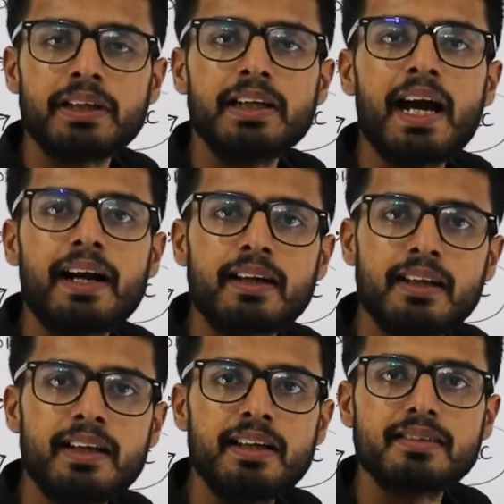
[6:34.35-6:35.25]
be at
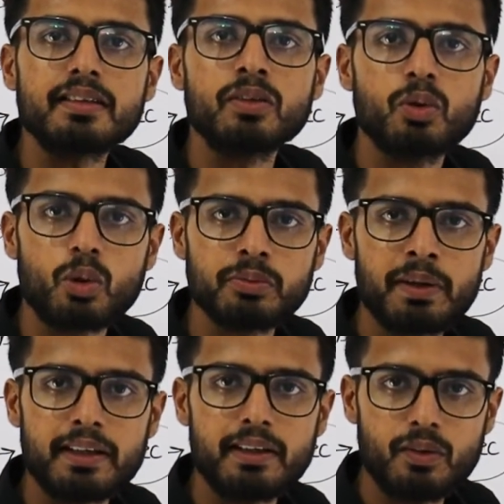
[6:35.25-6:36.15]
least those
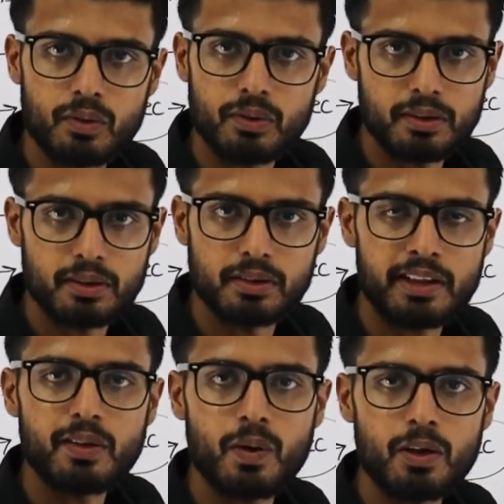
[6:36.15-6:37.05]
many
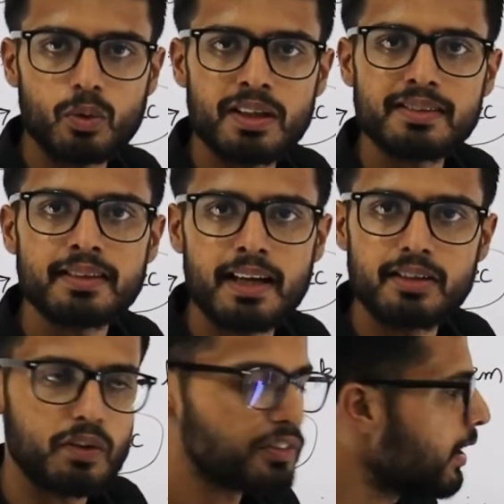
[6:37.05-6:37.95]
equal to the
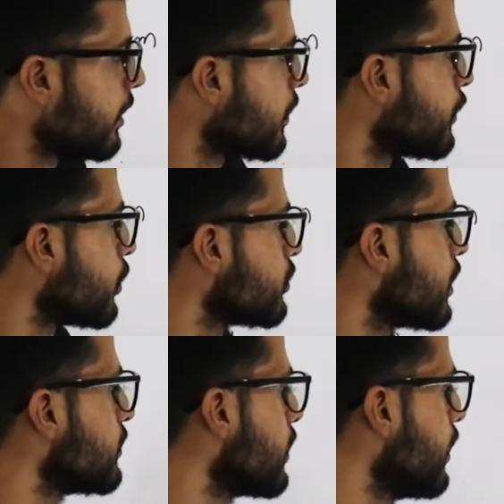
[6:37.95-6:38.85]
size of sender window
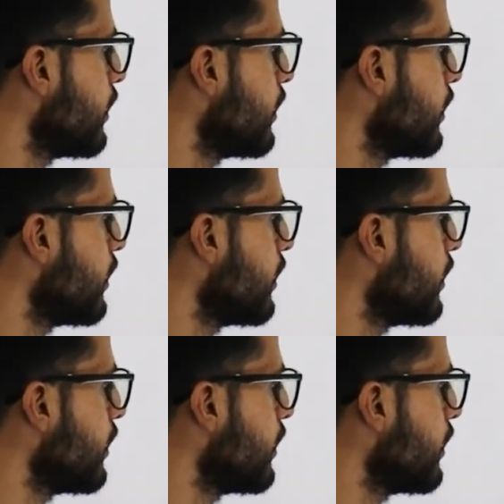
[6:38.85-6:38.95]
size.